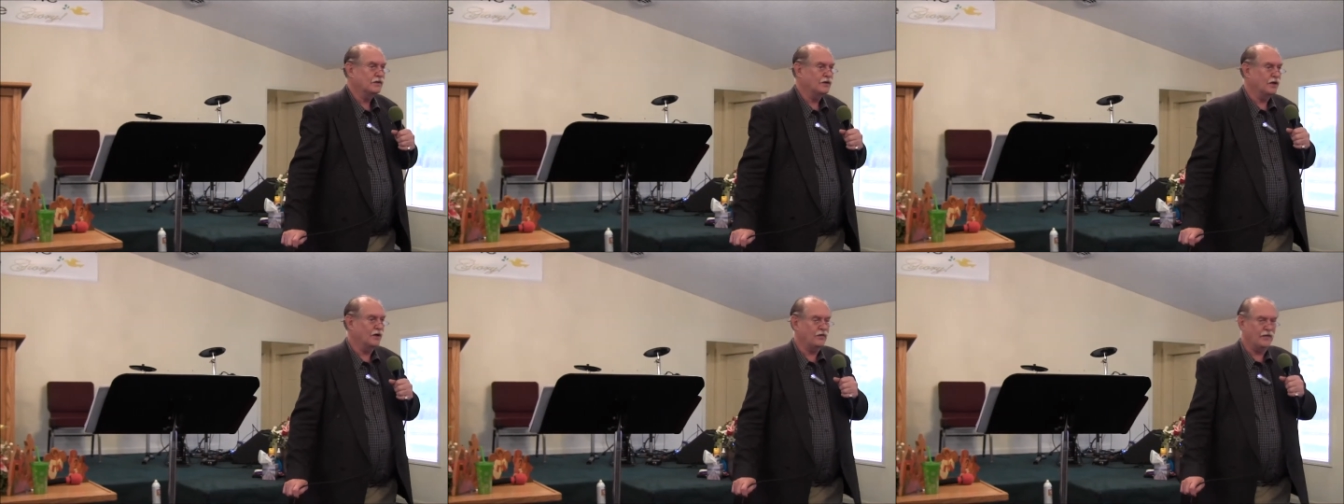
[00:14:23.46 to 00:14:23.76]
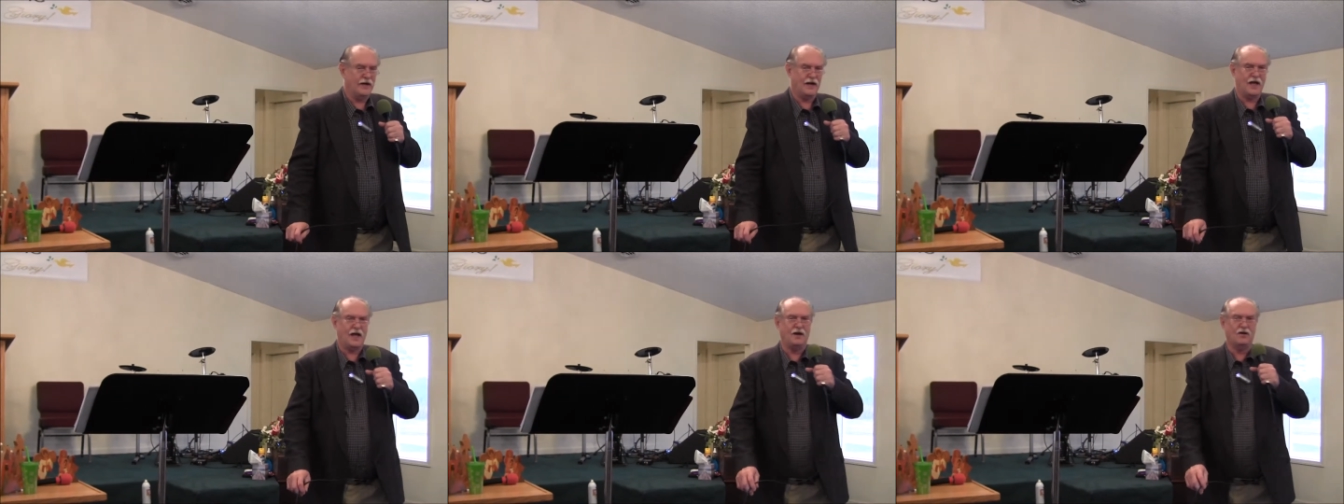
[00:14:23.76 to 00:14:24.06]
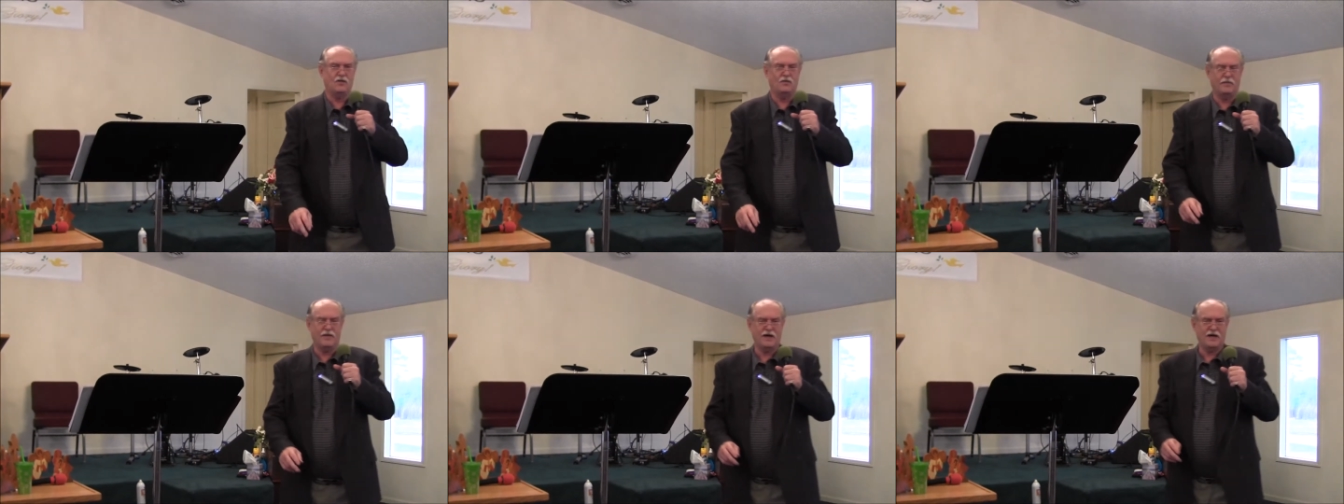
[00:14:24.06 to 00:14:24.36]
You know, and I
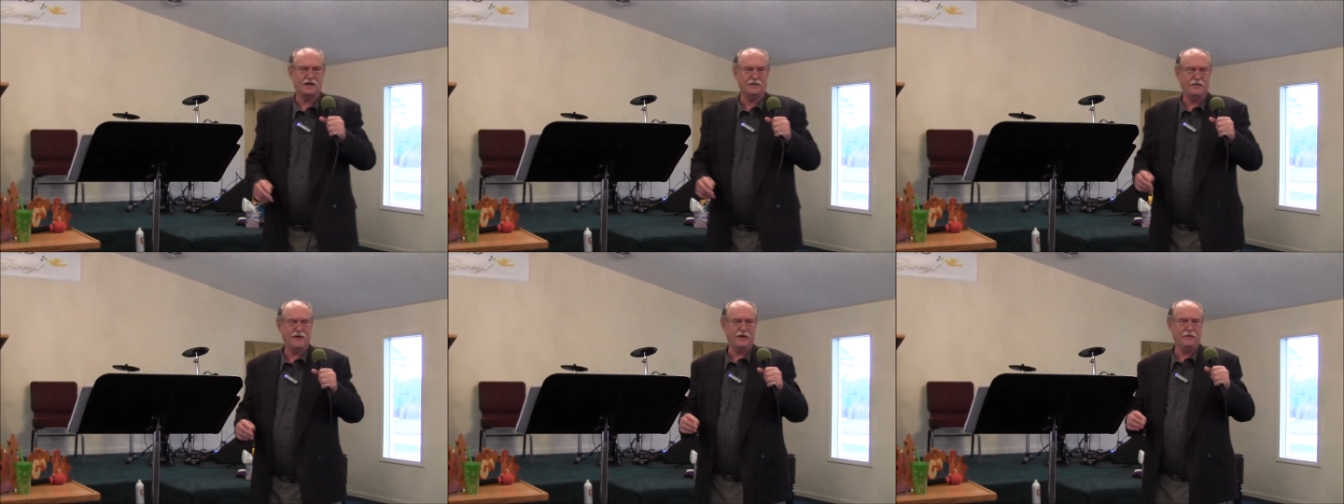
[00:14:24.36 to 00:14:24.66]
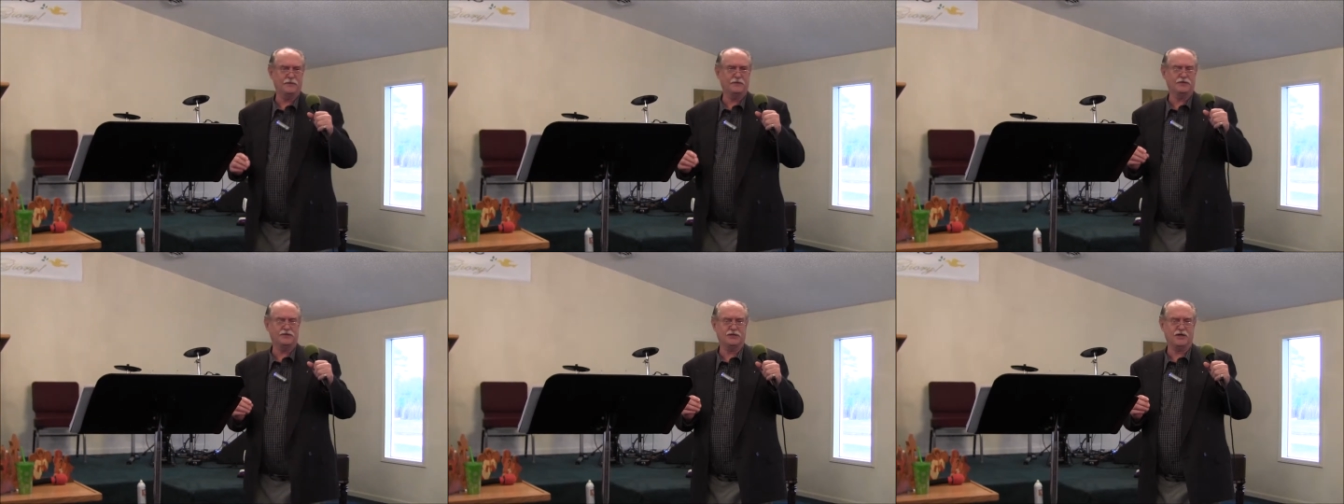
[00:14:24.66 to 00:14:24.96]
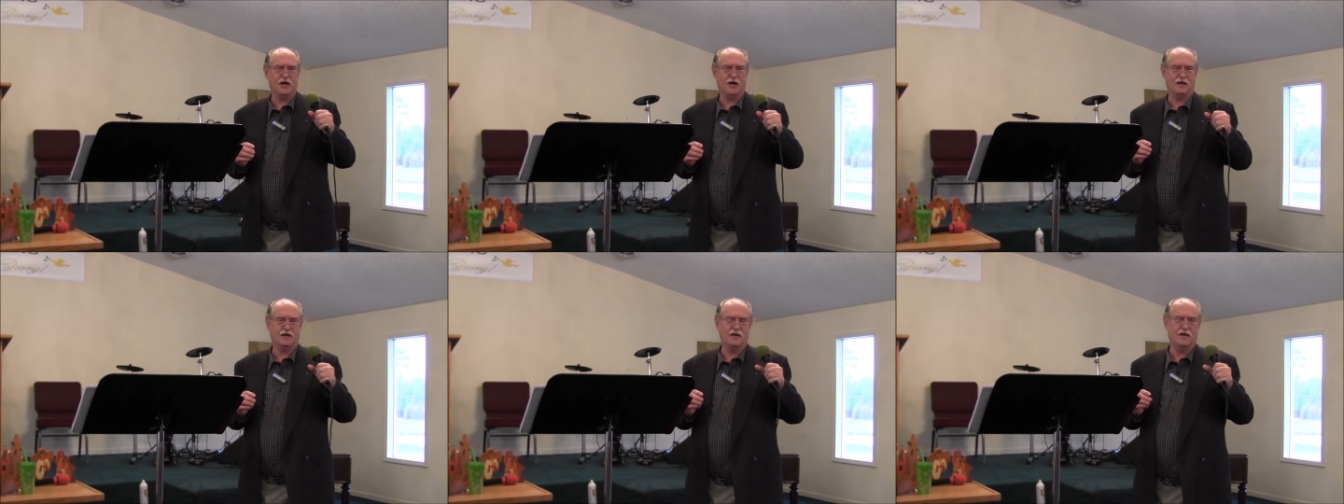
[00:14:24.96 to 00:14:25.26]
don't mind people
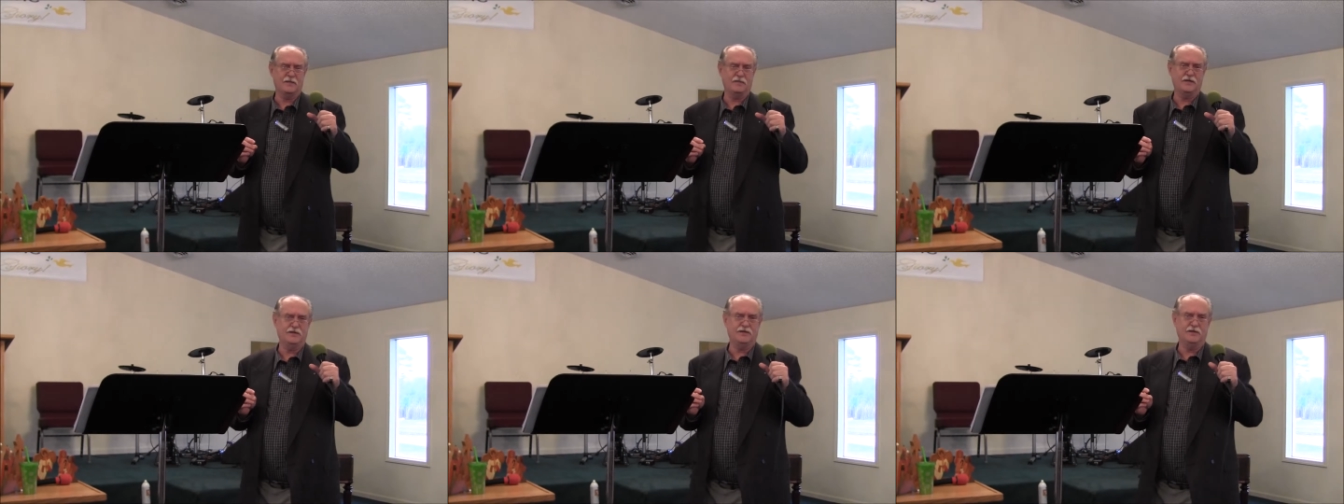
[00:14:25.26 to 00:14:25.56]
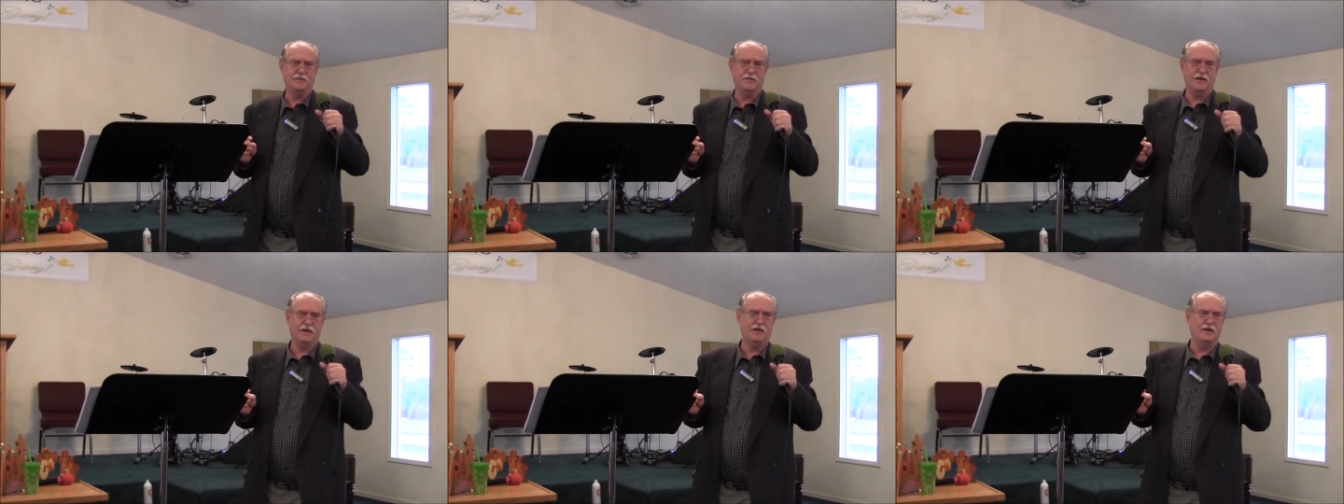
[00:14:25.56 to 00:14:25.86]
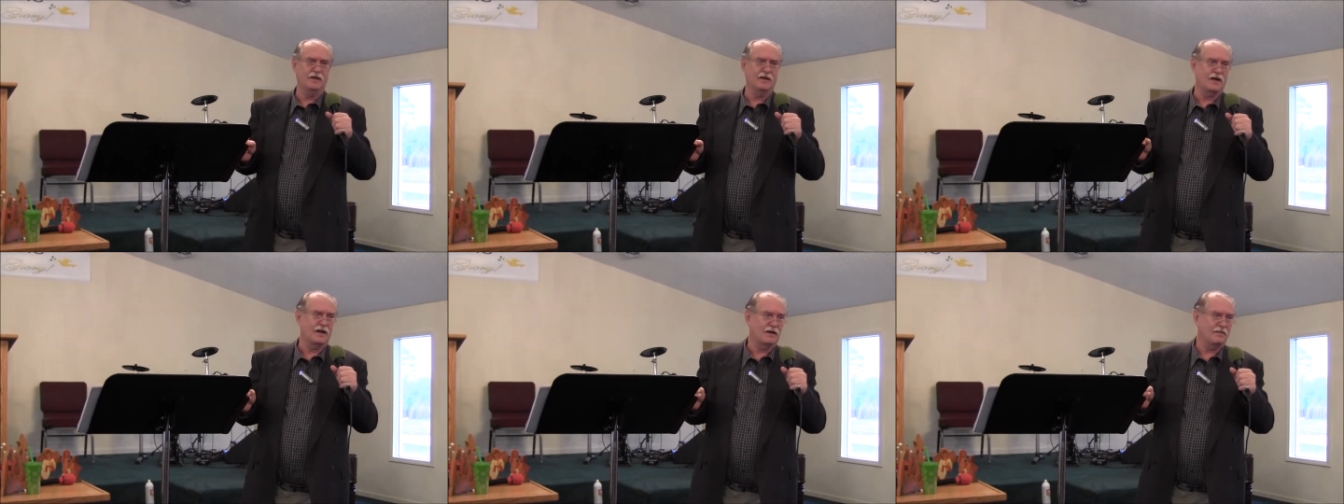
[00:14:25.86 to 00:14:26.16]
coming to
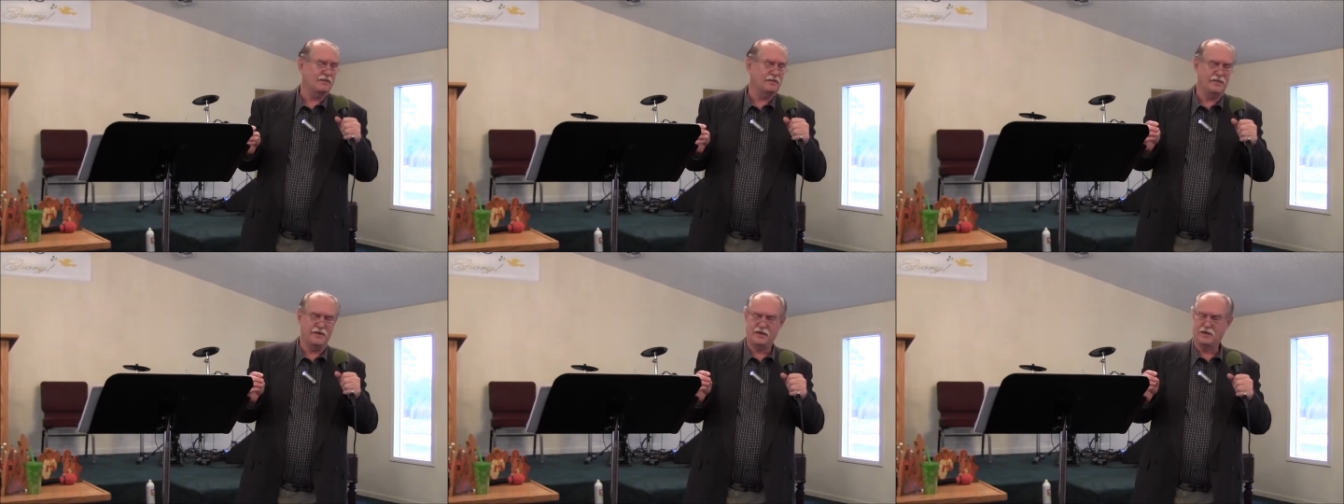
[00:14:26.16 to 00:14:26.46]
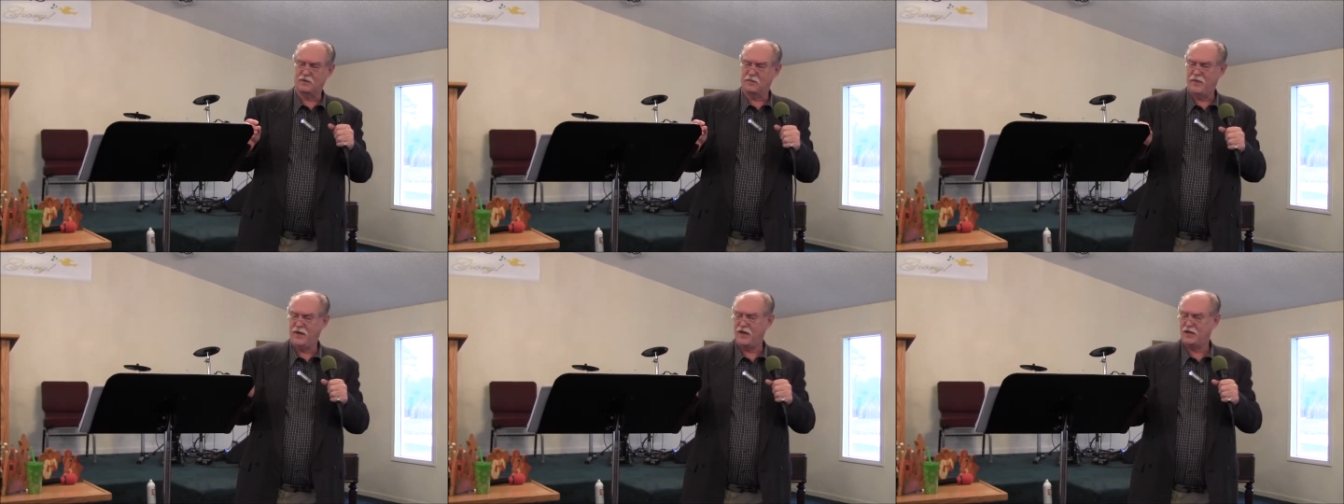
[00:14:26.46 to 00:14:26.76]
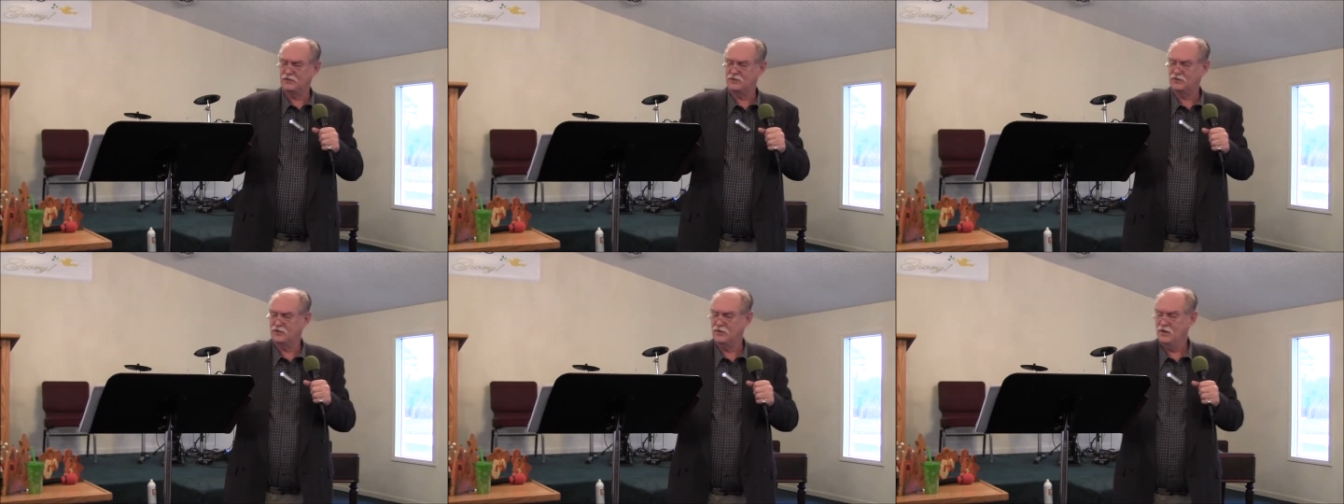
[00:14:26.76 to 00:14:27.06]
me, and I, uh, being a
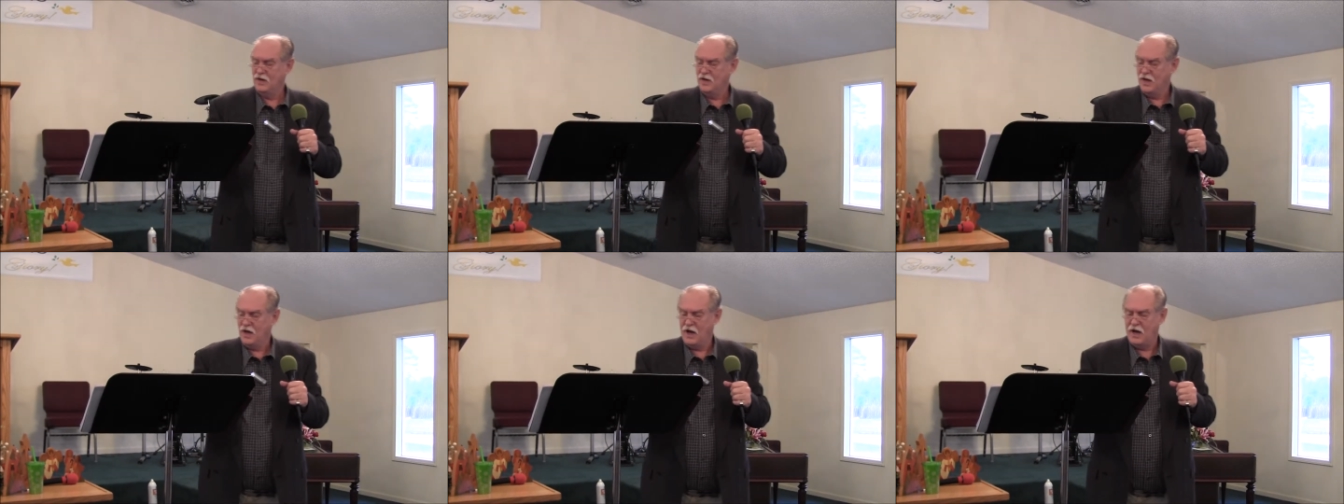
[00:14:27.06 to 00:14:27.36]
pastor,